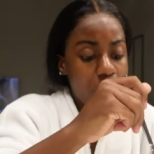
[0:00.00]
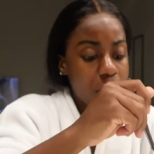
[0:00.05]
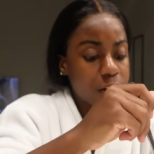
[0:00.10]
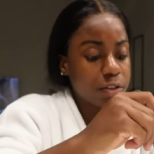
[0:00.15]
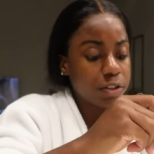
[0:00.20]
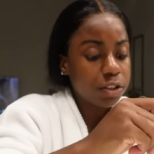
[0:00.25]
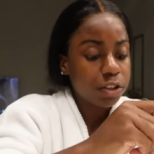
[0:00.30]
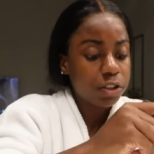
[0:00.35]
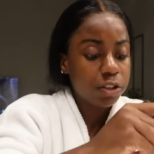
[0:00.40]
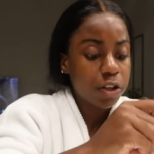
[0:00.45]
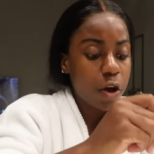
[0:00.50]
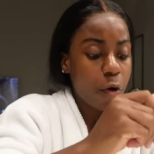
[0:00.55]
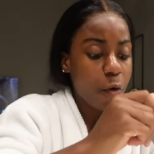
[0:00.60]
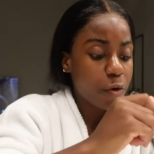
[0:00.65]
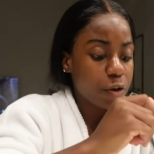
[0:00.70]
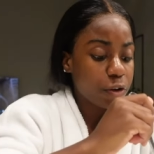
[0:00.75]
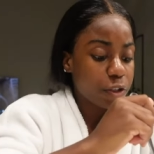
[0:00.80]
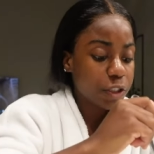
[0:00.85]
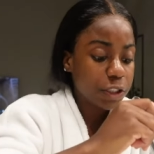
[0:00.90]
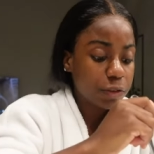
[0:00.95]
Mm, it's so
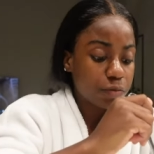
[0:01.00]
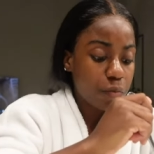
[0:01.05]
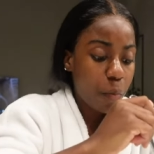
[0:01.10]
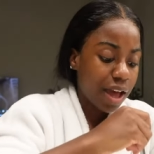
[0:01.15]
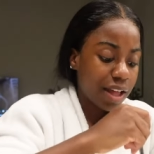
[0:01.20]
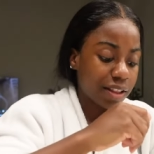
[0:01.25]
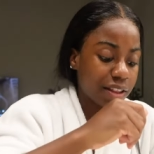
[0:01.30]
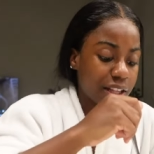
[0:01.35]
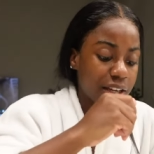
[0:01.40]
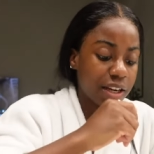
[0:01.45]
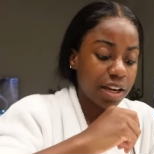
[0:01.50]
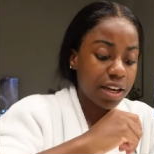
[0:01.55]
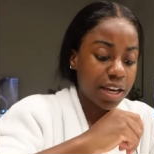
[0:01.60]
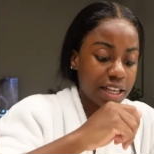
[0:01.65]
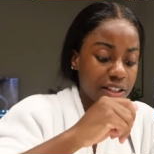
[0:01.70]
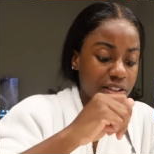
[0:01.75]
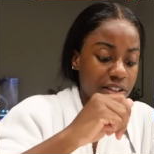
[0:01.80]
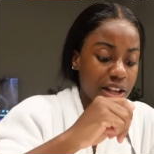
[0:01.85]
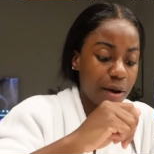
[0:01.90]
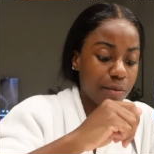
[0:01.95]
good. I think the
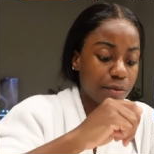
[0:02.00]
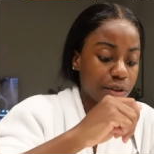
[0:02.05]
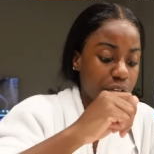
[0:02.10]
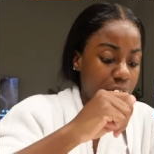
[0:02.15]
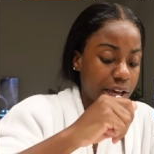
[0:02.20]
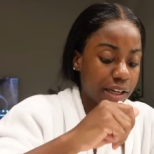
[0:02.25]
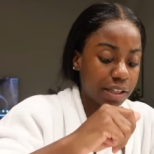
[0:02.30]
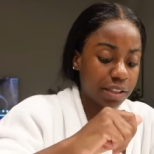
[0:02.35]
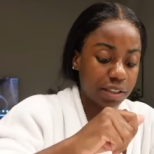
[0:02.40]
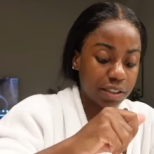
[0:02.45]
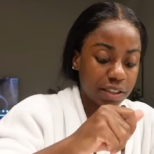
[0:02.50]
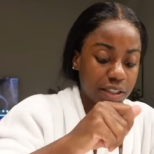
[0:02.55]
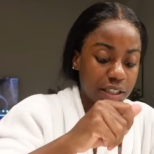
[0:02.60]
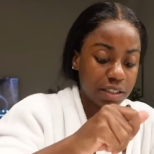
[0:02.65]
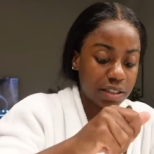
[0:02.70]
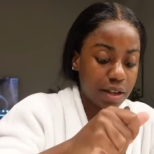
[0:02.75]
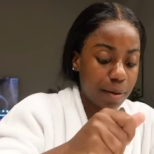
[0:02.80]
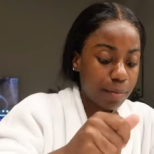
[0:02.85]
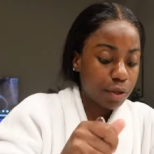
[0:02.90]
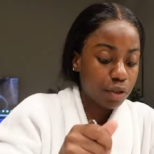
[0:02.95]
next time when I cook
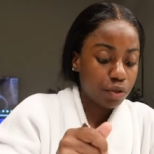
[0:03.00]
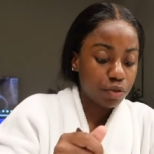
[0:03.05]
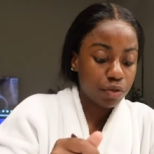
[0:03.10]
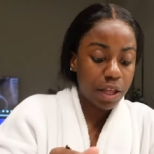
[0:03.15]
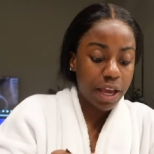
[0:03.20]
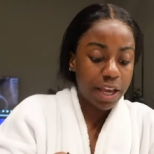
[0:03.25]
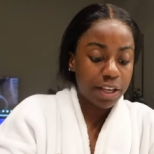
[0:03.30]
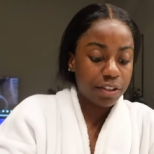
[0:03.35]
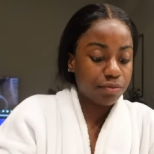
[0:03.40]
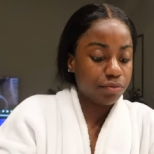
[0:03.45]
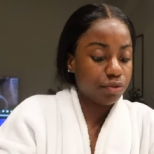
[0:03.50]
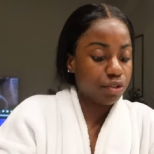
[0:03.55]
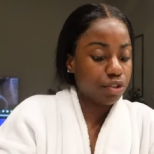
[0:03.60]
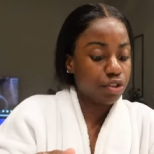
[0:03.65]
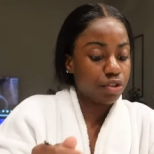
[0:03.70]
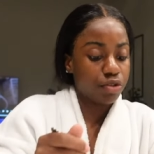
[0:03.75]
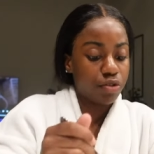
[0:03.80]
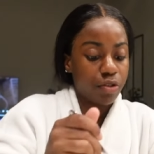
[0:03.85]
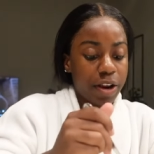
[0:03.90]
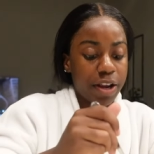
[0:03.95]
this, I'm gonna do like
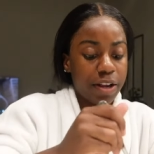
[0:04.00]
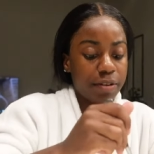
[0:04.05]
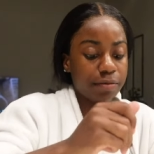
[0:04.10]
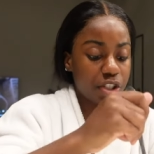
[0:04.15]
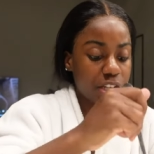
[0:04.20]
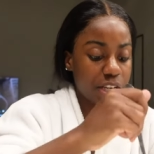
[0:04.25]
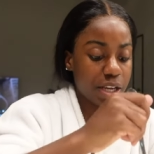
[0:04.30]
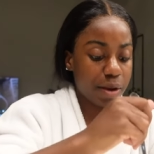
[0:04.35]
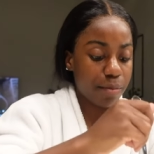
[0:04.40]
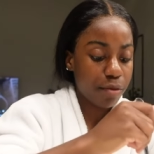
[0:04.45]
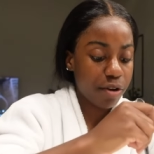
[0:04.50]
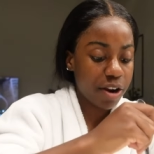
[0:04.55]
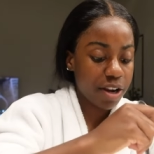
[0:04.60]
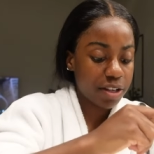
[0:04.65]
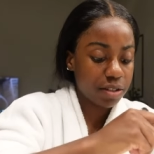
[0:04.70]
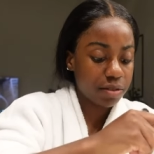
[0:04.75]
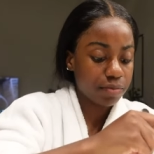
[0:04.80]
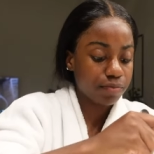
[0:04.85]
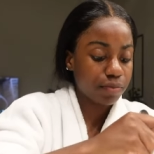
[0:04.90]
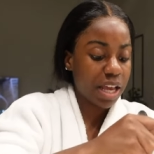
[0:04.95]
straight chicken
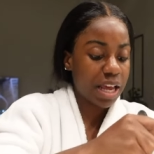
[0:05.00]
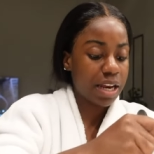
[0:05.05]
breast.